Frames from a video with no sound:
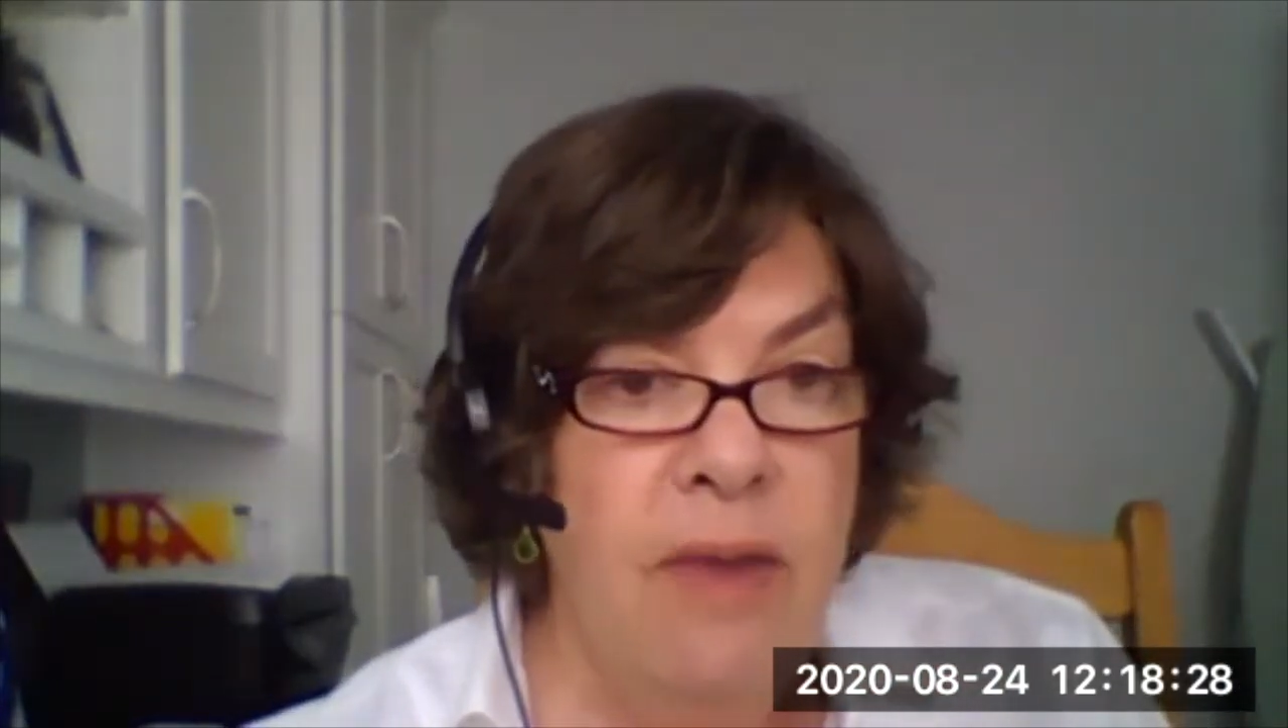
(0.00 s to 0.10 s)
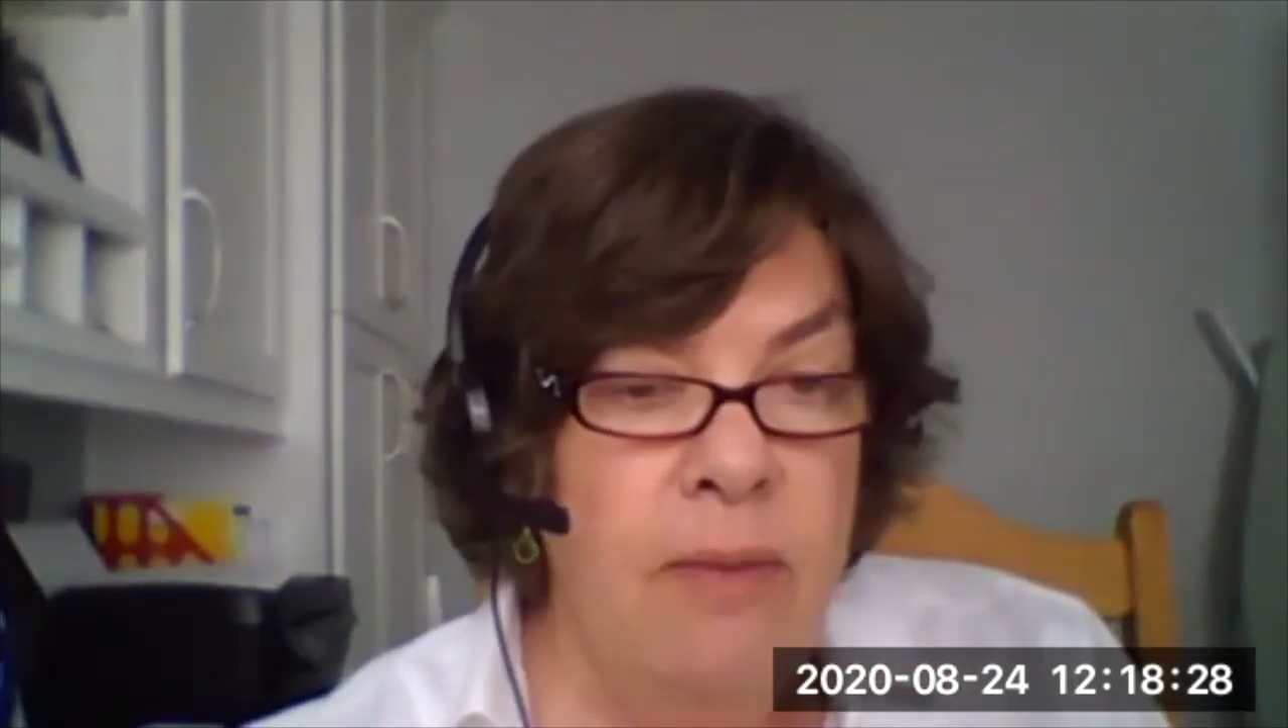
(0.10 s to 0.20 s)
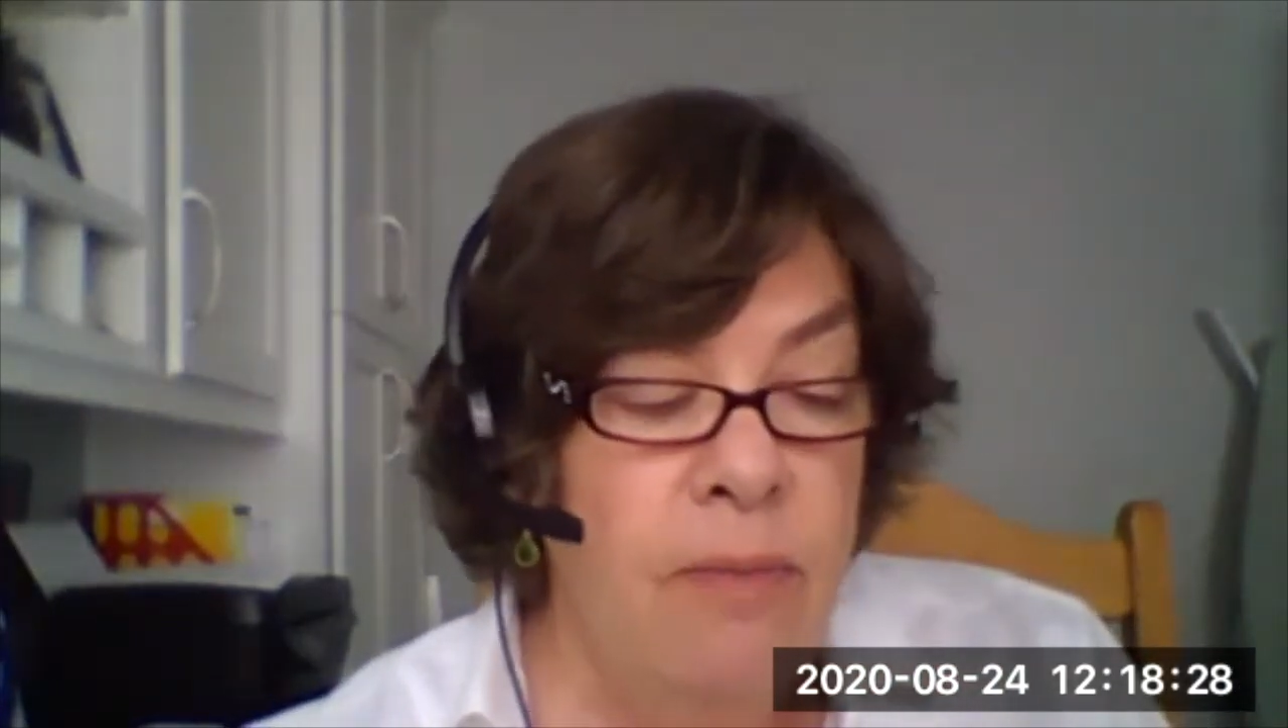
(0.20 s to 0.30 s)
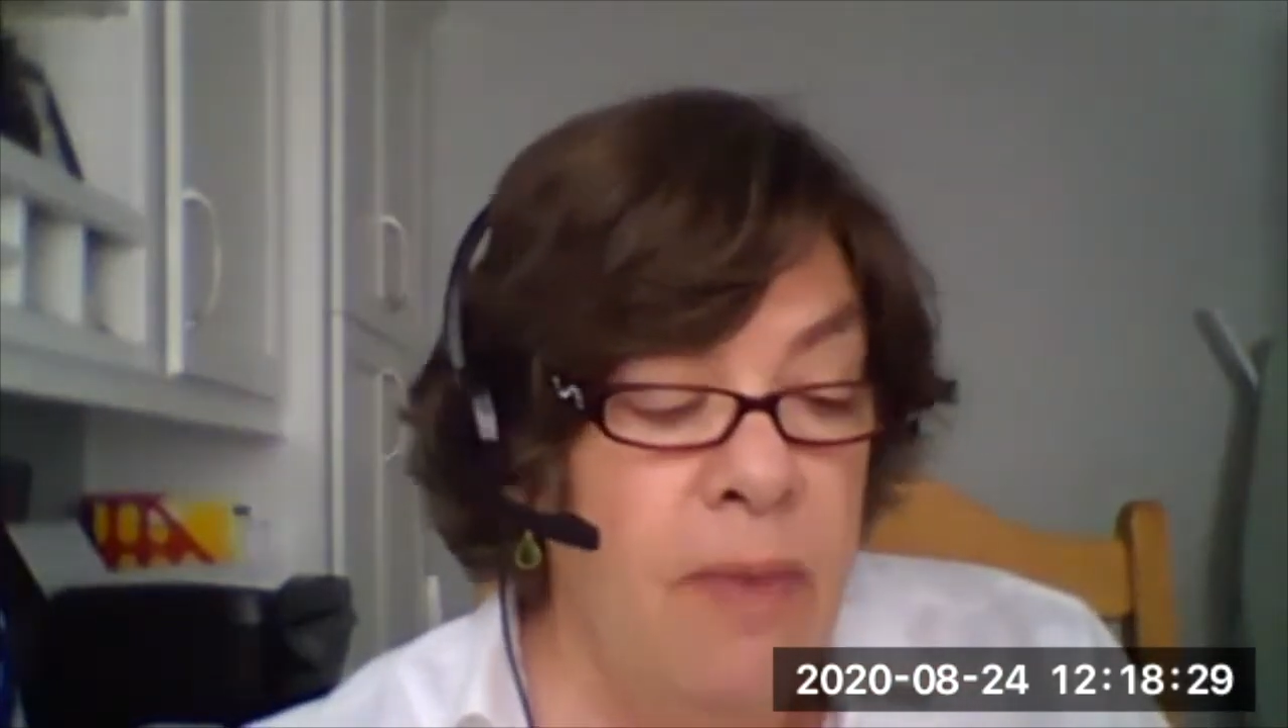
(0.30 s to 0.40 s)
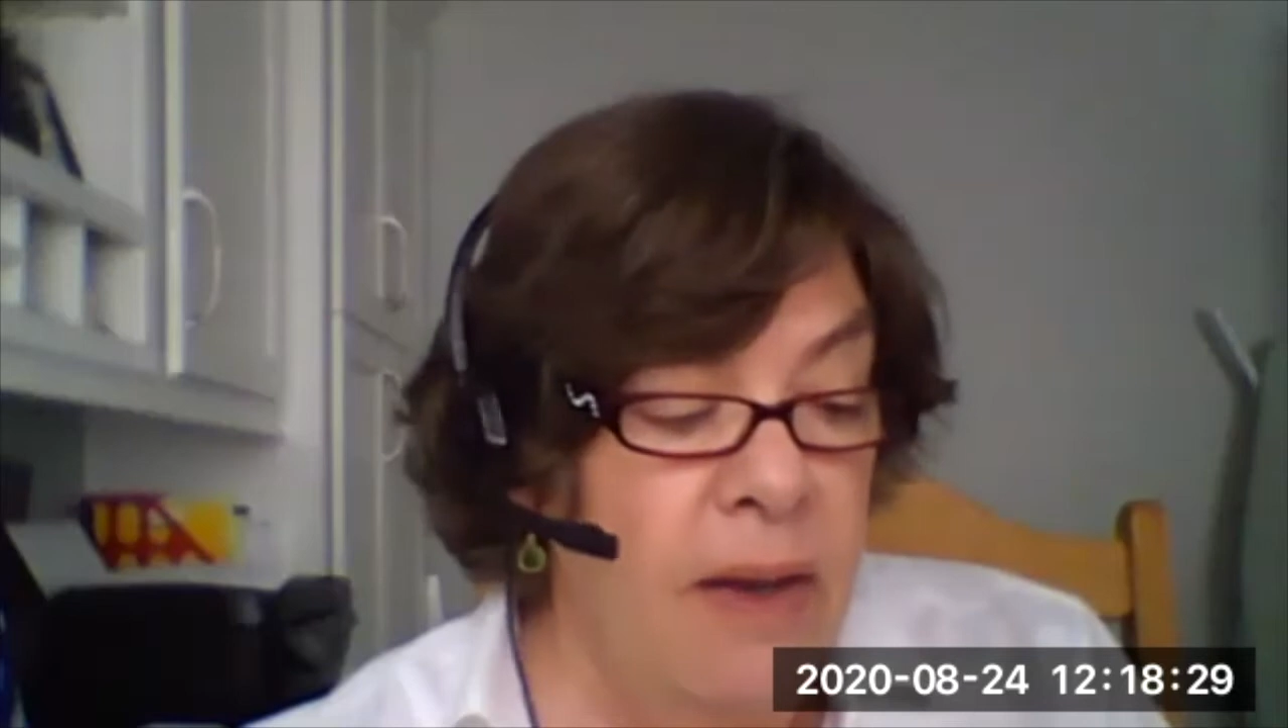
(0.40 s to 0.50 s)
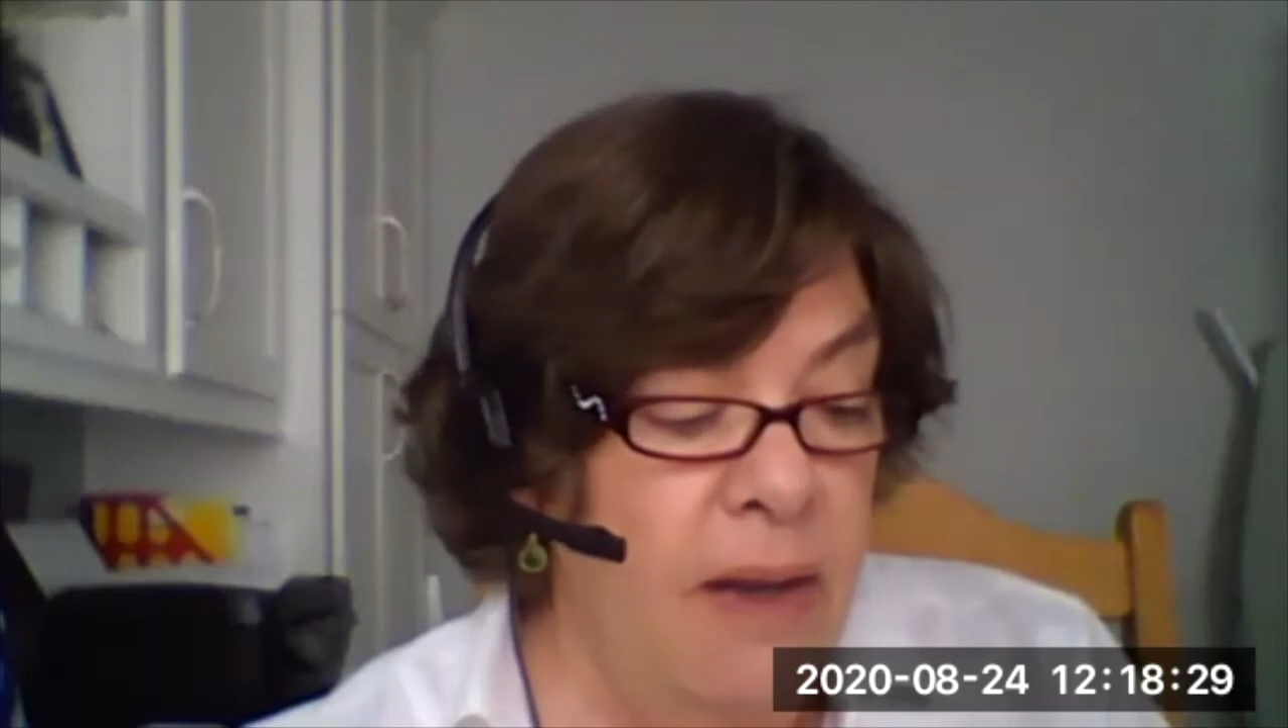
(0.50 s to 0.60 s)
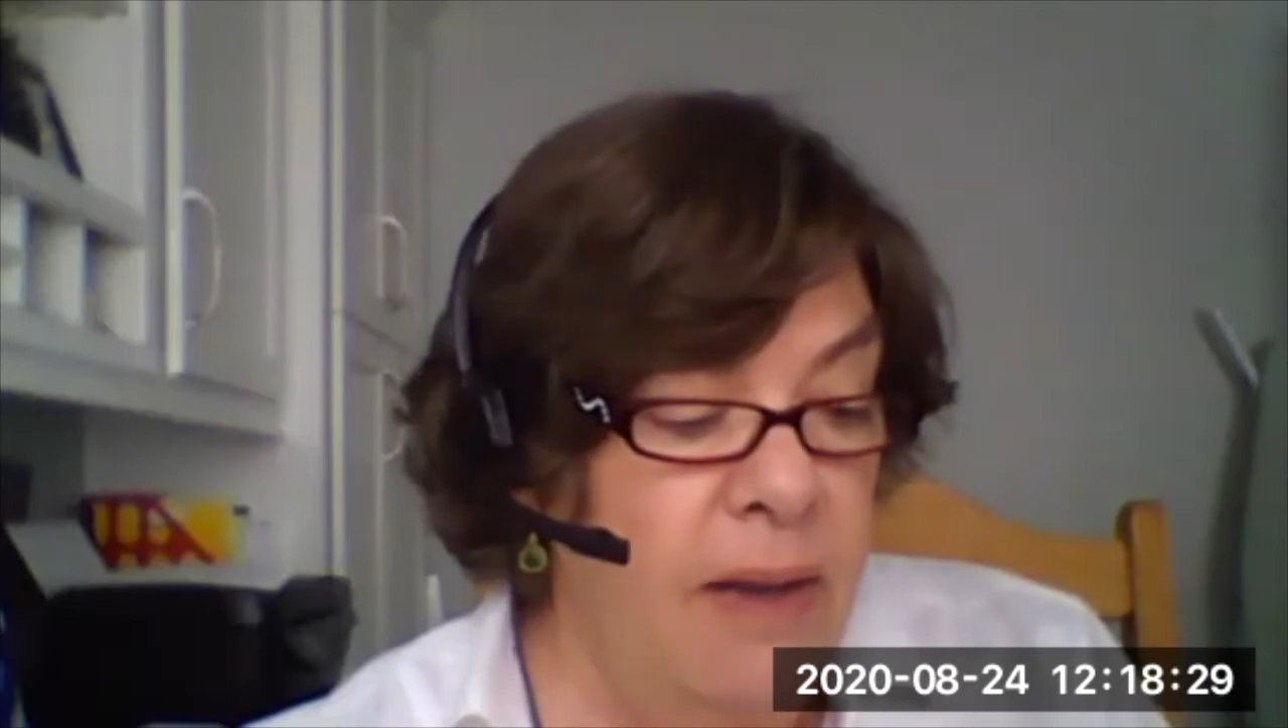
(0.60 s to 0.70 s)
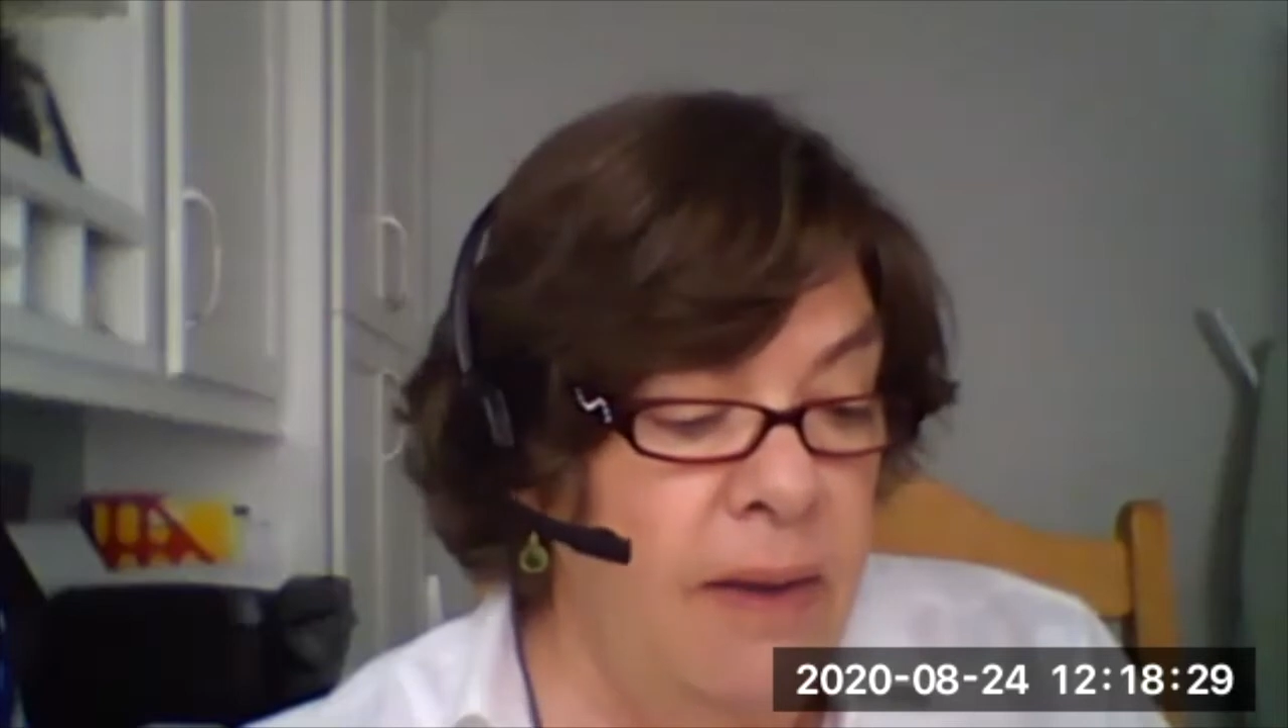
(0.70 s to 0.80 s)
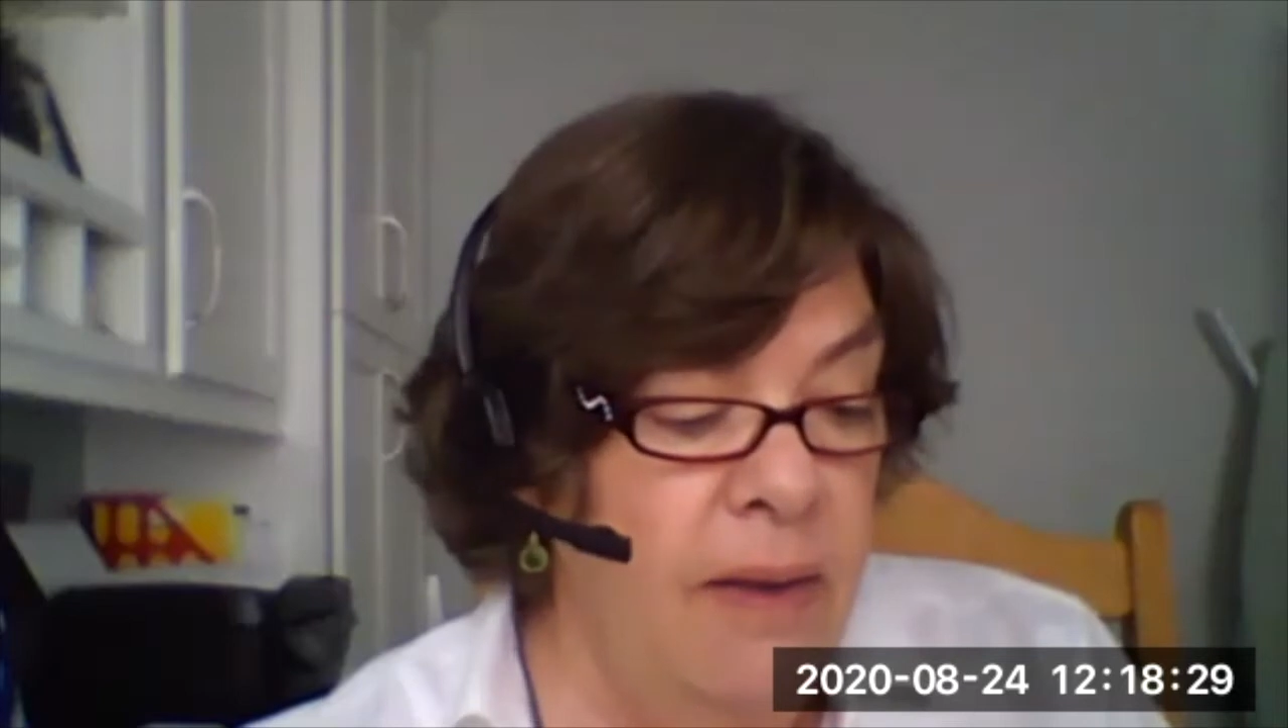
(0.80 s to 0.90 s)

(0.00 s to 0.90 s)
and money